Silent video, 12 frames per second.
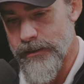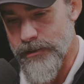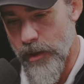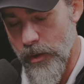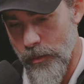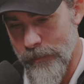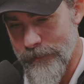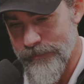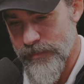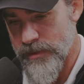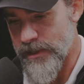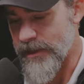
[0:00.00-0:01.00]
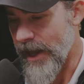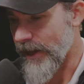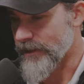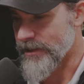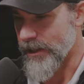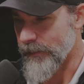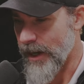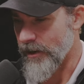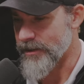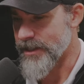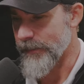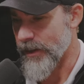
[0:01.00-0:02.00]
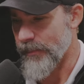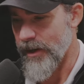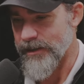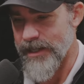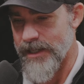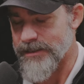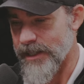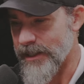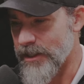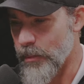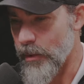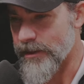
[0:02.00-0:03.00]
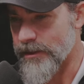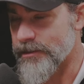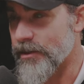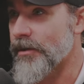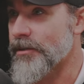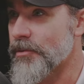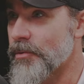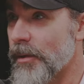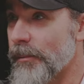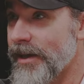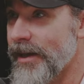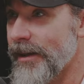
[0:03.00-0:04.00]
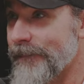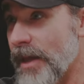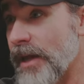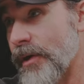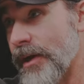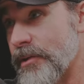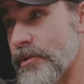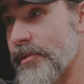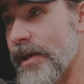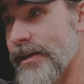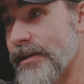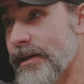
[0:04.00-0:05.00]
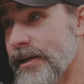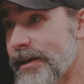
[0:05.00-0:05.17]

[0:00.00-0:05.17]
So did that. Tim, I heard Tim on a podcast saying he wanted to start a school. I'm like, hey, I know how to do that.